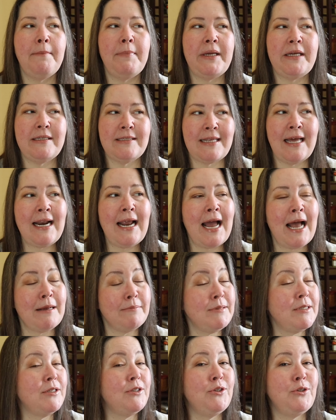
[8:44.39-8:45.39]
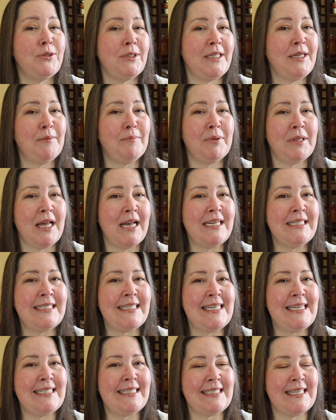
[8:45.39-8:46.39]
because that absolutely implies
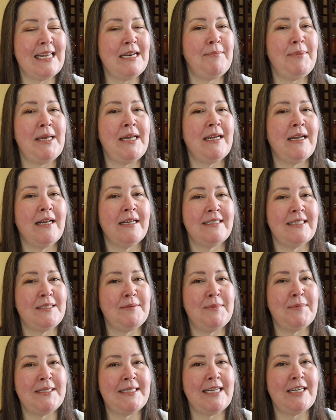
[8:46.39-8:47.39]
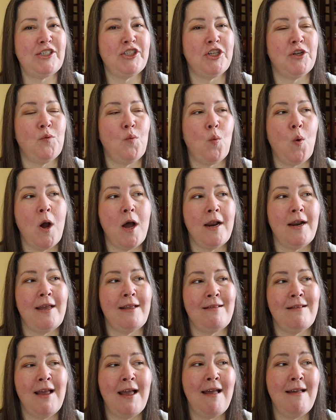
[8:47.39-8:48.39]
that it's going to be in customization one,
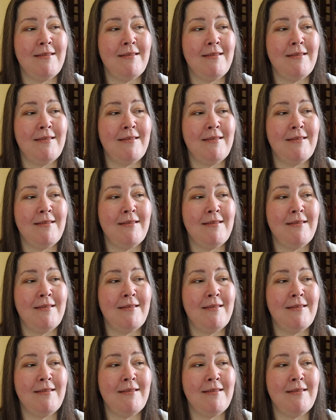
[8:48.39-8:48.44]
and